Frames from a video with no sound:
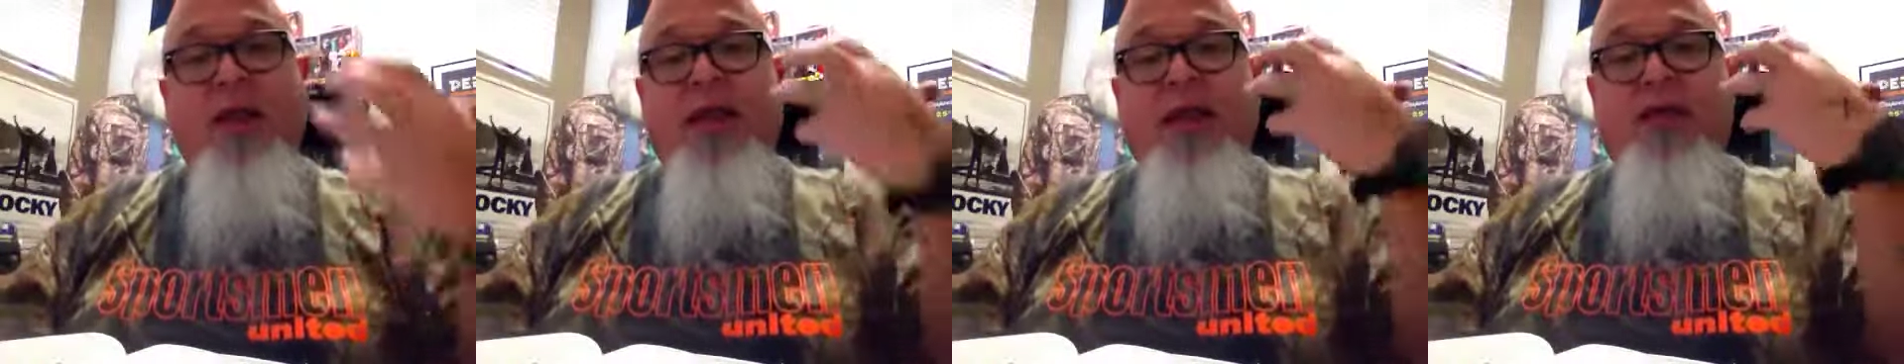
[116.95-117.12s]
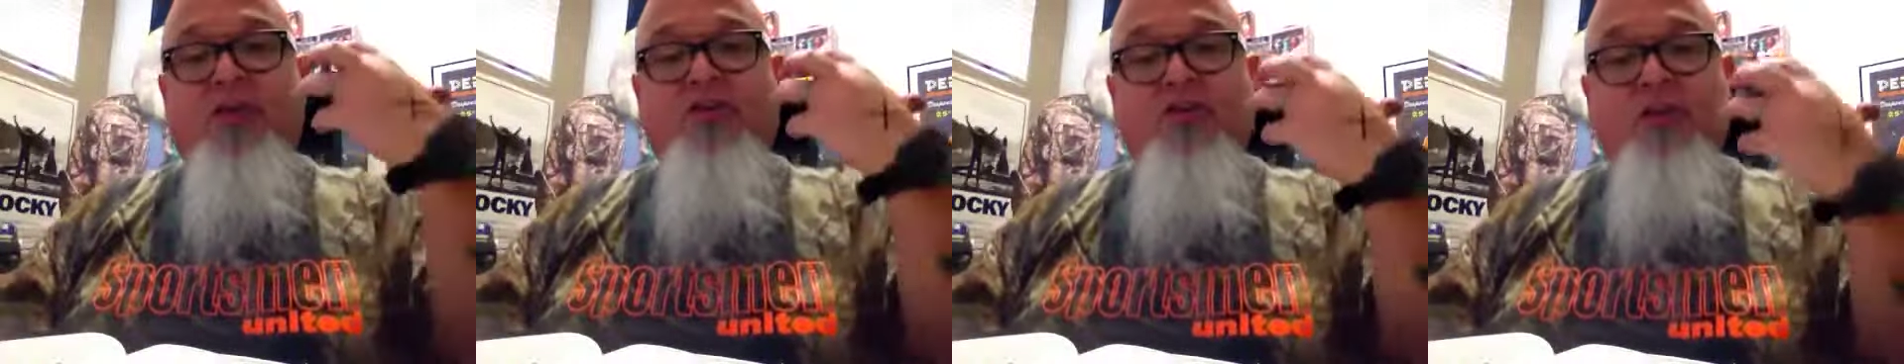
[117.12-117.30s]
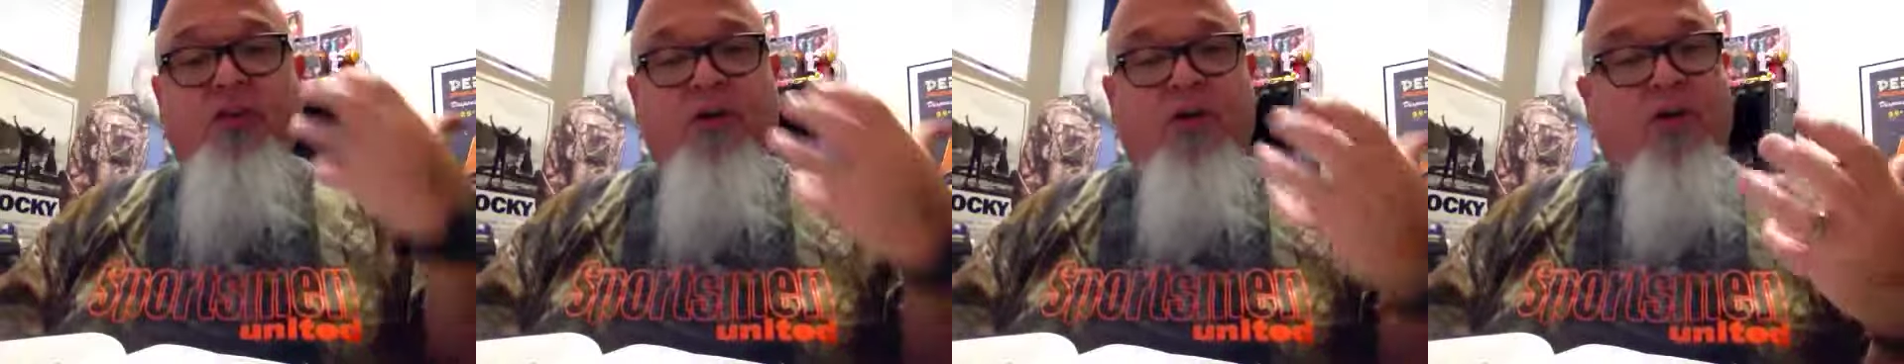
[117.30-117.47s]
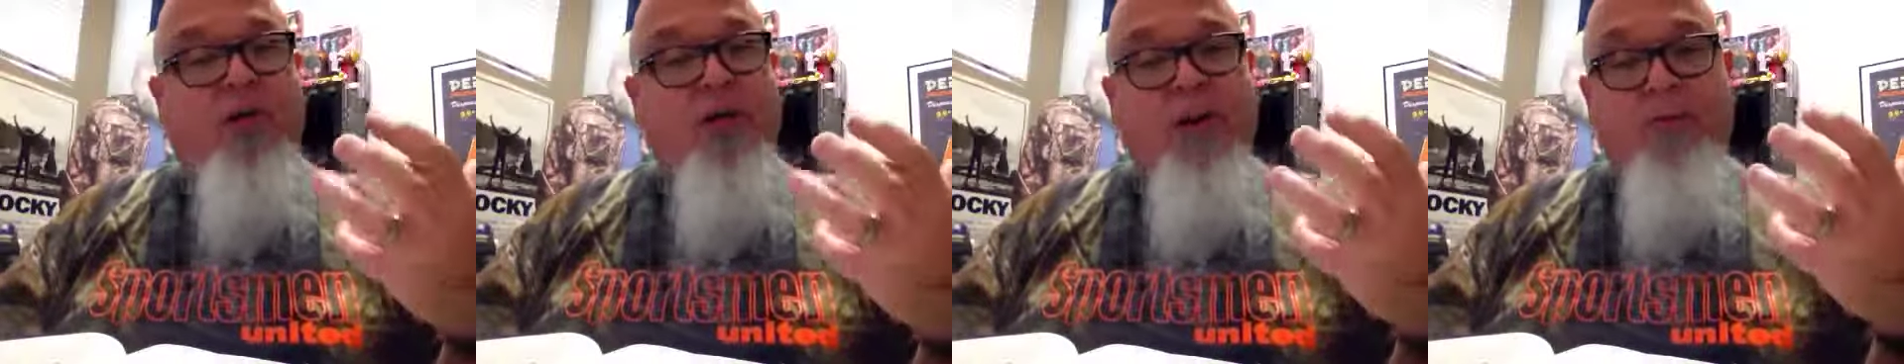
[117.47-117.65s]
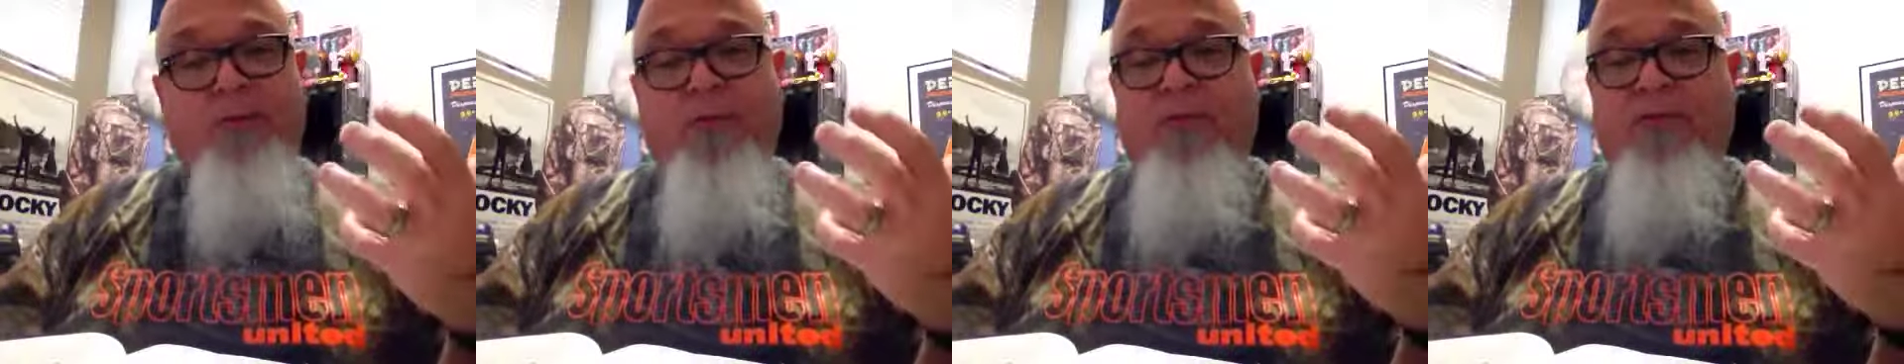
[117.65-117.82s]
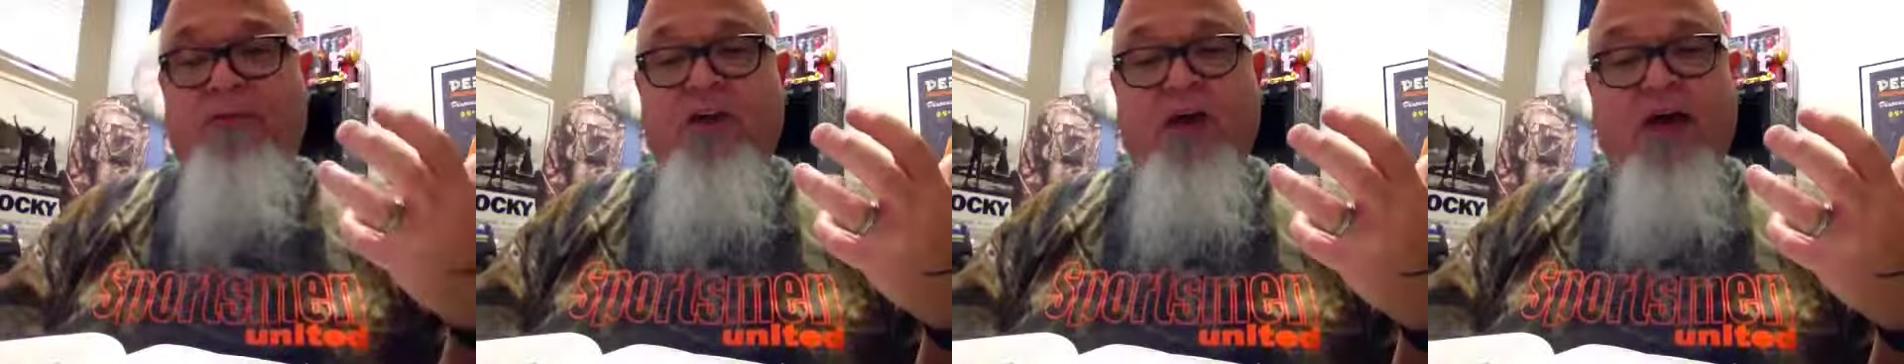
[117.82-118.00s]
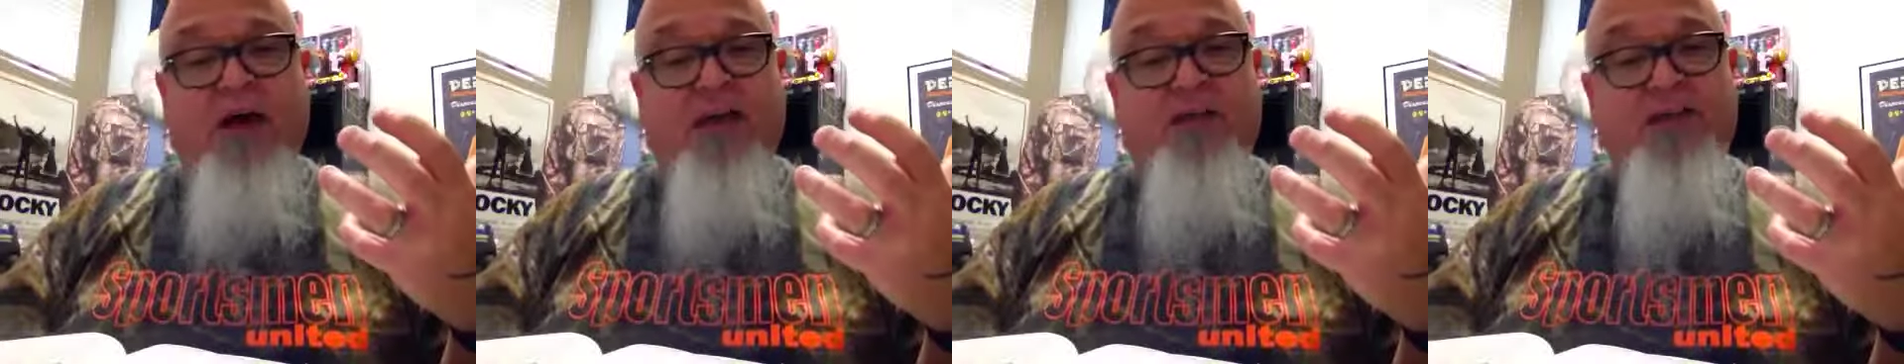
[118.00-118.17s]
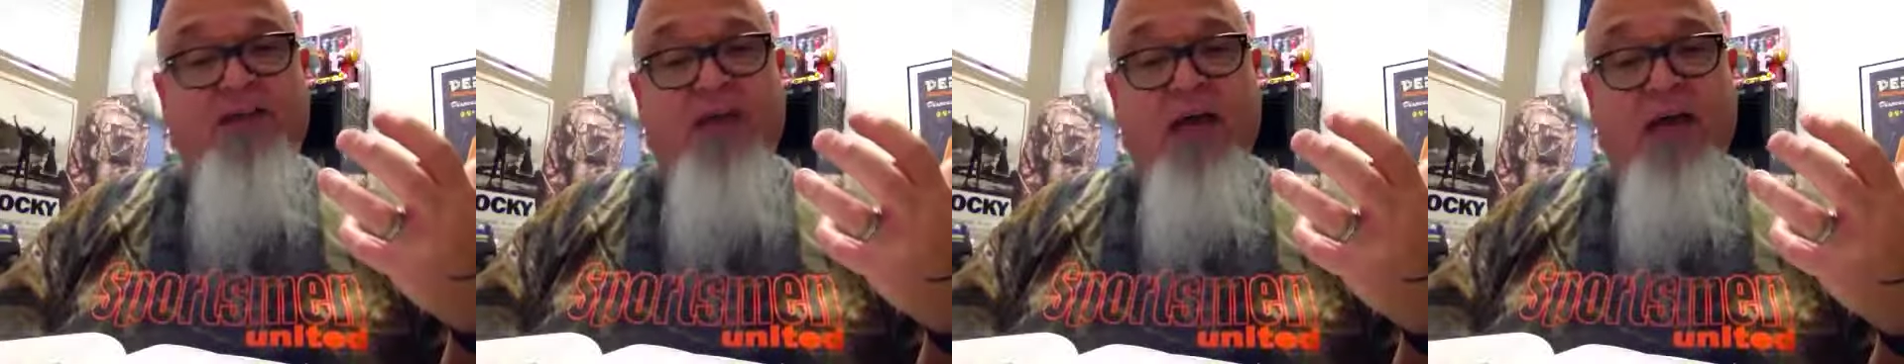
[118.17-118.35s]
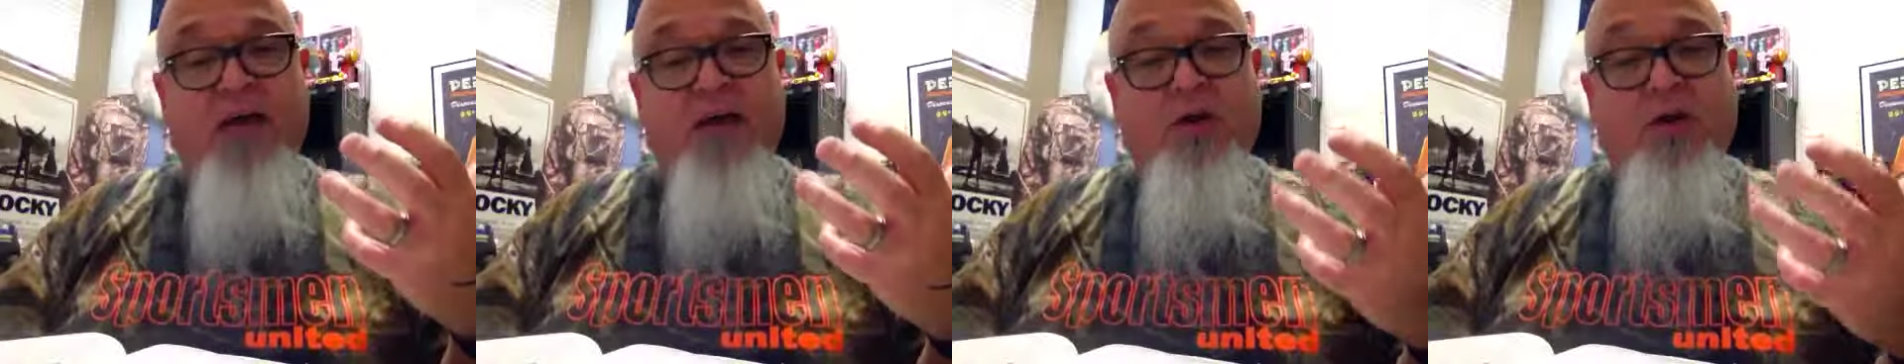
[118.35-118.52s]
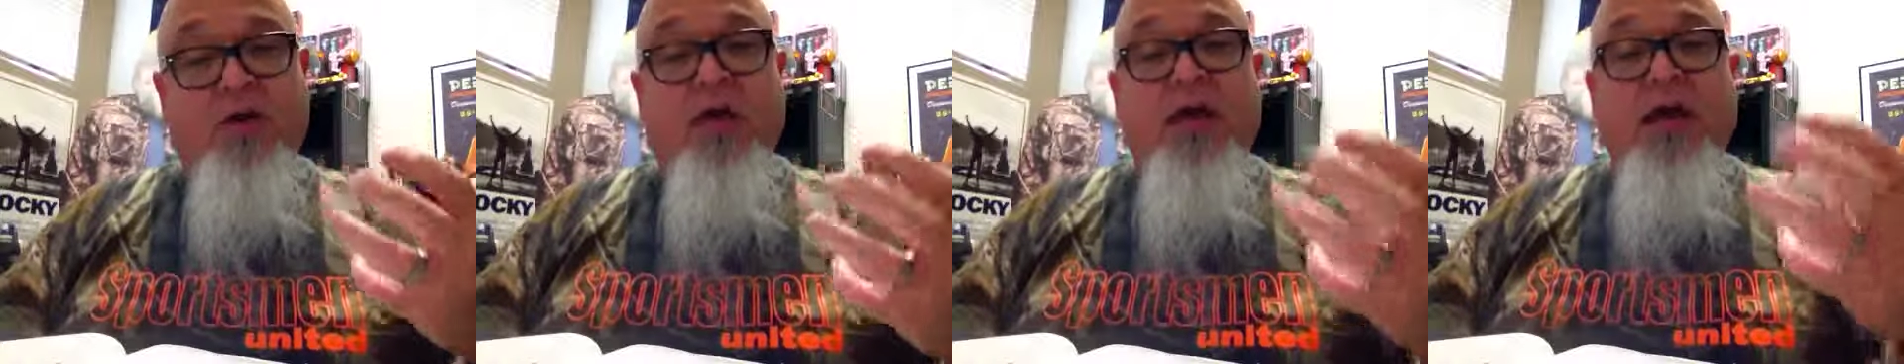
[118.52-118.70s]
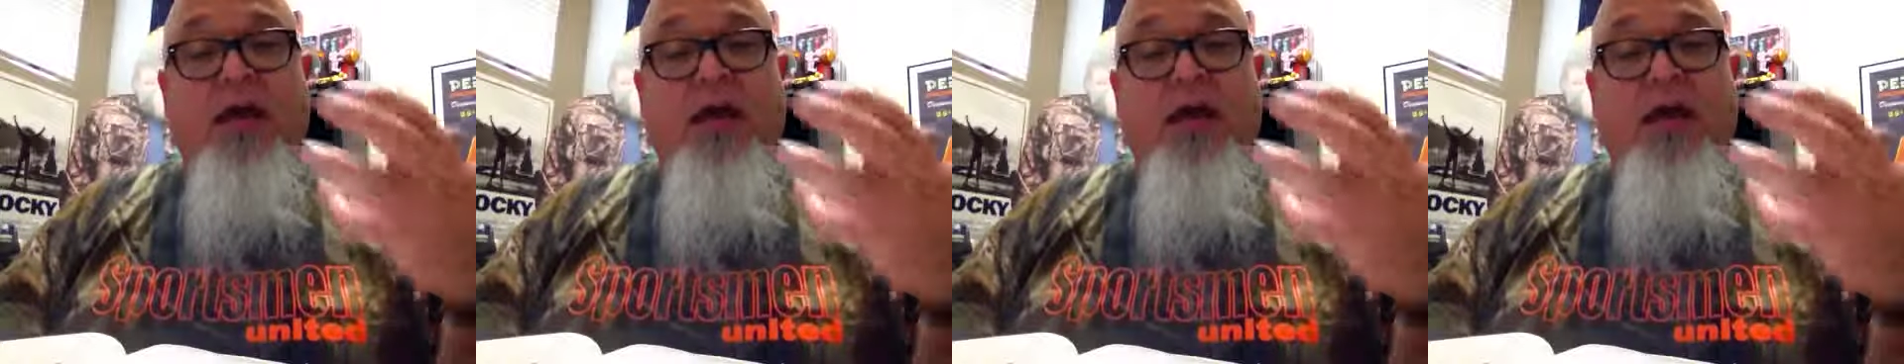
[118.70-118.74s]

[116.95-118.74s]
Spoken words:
into the cup of God's anger.